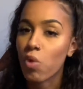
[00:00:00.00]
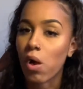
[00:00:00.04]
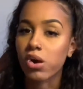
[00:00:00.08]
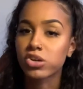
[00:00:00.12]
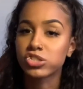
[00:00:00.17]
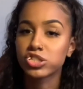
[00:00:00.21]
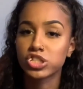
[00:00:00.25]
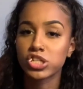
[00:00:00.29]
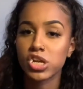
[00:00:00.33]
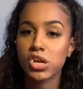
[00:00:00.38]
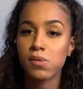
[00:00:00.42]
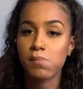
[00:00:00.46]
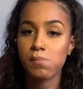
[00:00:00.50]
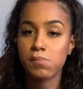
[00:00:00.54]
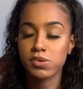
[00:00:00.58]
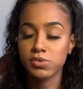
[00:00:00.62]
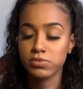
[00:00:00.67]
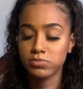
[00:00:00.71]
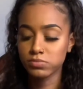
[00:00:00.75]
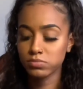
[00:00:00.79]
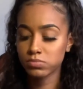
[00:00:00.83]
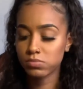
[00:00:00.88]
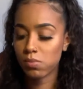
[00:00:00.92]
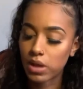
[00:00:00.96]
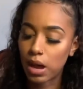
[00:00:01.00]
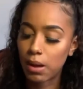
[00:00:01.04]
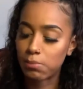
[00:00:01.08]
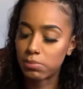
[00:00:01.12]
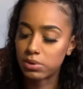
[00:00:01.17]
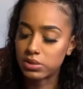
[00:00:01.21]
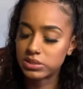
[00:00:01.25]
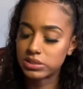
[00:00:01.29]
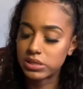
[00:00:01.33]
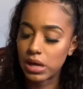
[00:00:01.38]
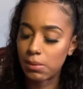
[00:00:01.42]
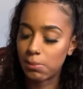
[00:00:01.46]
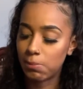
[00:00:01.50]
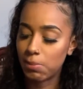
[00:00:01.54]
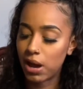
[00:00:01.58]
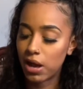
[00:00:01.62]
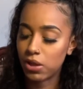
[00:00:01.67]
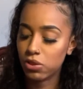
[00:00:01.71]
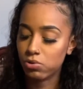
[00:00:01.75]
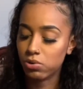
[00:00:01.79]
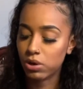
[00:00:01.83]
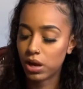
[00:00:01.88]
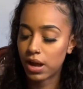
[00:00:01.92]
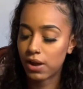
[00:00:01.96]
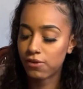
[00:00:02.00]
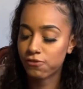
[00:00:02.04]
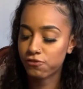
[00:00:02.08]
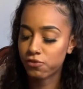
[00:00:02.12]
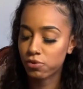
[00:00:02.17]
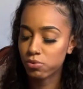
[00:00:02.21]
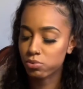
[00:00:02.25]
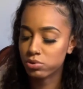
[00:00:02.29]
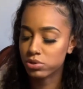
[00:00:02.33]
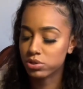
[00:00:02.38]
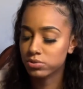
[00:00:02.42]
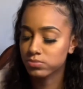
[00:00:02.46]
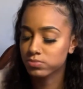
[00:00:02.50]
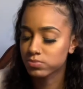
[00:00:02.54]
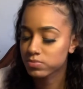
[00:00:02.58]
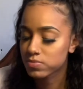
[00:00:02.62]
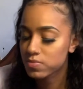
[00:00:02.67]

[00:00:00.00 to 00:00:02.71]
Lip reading: Shitting me? Nah, but it's not bad though. Like, I fuck with it.